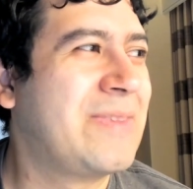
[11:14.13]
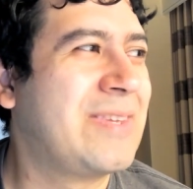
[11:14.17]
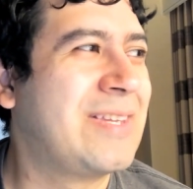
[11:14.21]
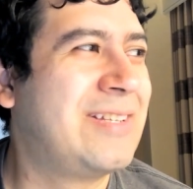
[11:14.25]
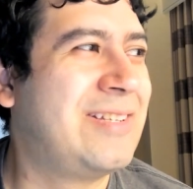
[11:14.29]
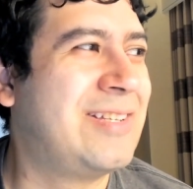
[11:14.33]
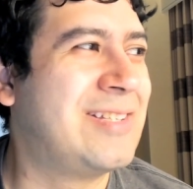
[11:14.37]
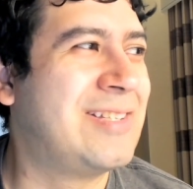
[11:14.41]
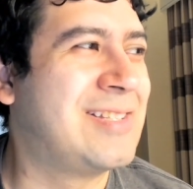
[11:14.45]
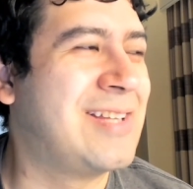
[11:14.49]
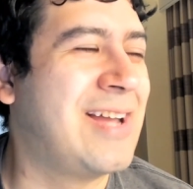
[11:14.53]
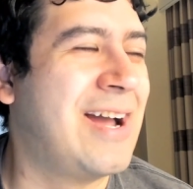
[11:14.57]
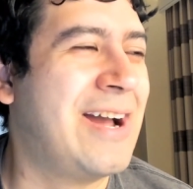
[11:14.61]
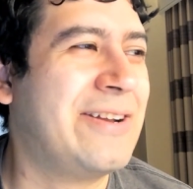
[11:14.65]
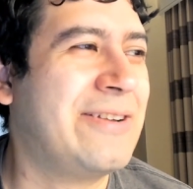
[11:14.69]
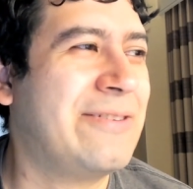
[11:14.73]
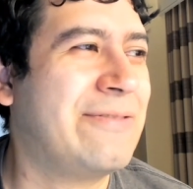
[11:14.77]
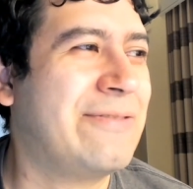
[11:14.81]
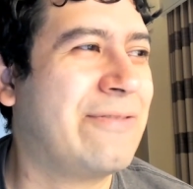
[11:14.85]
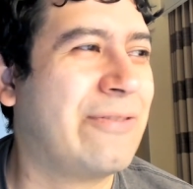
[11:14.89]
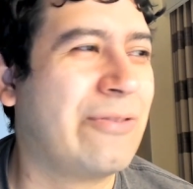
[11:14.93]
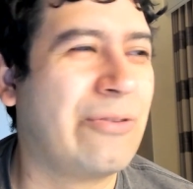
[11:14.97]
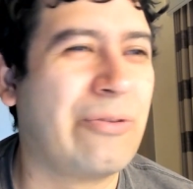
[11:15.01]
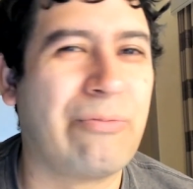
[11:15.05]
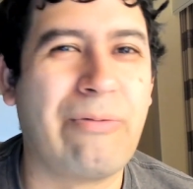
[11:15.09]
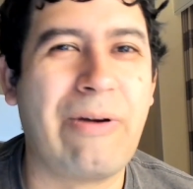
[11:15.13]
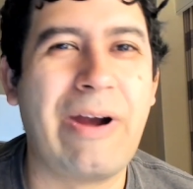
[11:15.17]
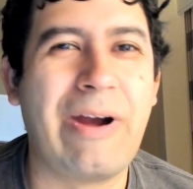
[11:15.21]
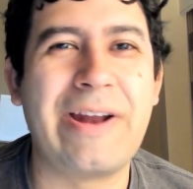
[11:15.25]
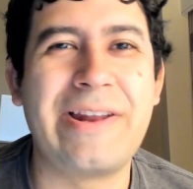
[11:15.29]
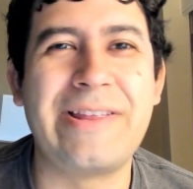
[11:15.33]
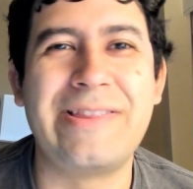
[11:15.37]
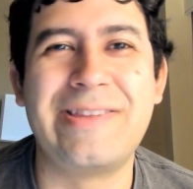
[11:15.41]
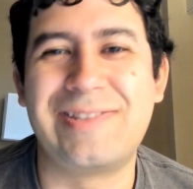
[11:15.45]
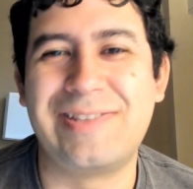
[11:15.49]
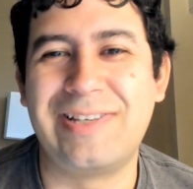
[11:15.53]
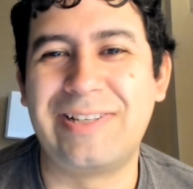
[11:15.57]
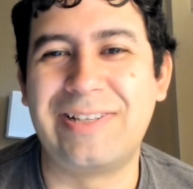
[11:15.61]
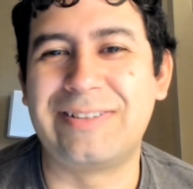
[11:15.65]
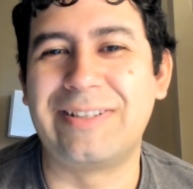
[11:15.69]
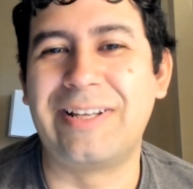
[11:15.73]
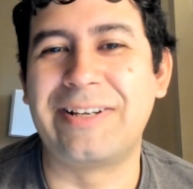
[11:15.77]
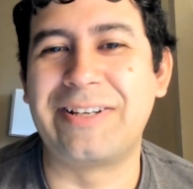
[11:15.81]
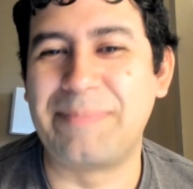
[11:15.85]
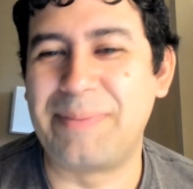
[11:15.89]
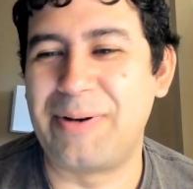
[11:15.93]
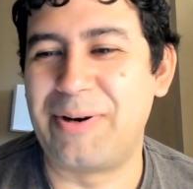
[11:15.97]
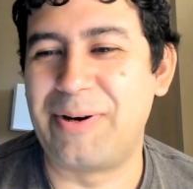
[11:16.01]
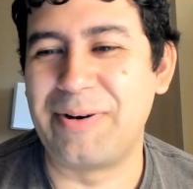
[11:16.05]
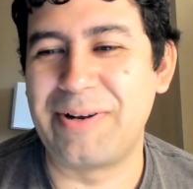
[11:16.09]
just kind of riding the stick like
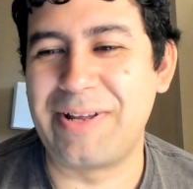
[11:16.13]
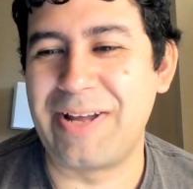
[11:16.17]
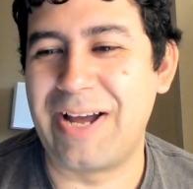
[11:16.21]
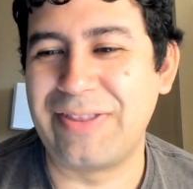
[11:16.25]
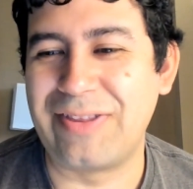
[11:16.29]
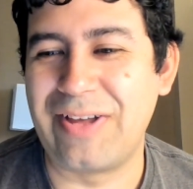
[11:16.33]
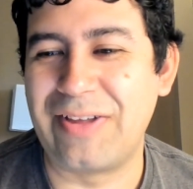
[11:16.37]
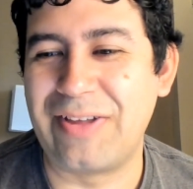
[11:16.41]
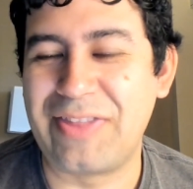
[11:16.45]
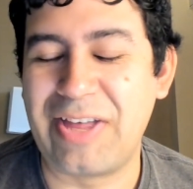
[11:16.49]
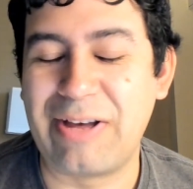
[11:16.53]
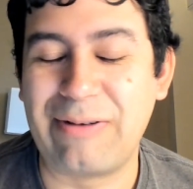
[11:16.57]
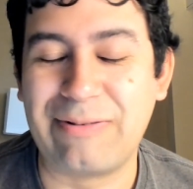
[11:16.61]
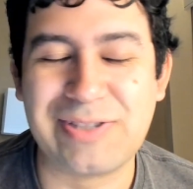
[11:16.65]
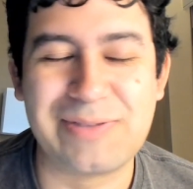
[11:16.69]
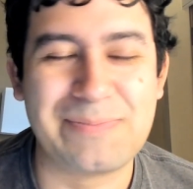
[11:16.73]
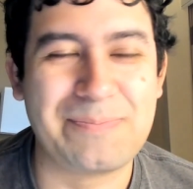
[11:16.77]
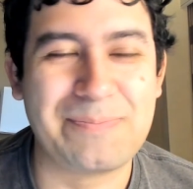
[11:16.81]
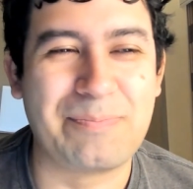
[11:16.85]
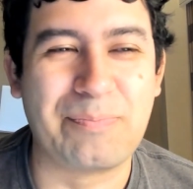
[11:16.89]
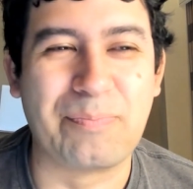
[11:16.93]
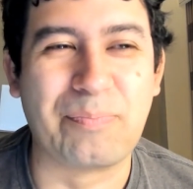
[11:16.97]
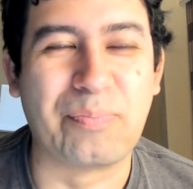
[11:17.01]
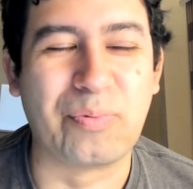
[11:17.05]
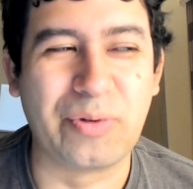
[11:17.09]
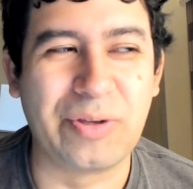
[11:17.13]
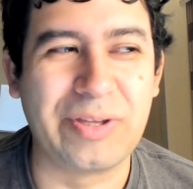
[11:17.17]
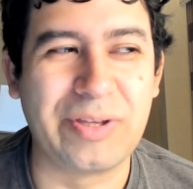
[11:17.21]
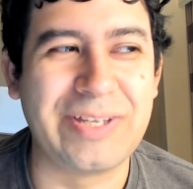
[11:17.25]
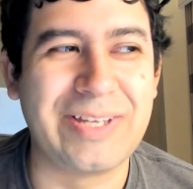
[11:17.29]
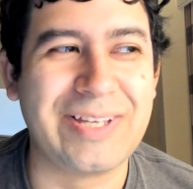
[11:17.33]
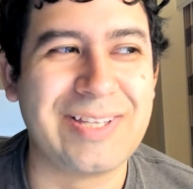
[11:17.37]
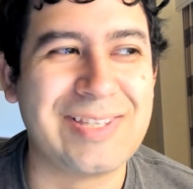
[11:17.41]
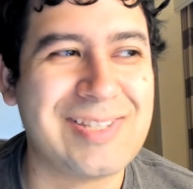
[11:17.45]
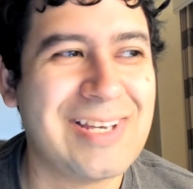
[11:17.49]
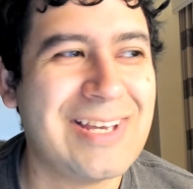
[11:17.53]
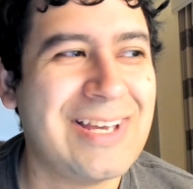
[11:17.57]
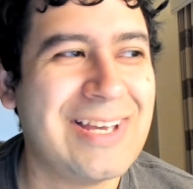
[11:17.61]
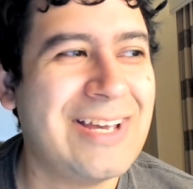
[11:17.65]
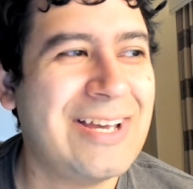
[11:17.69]
a pony. I thought that was brilliant.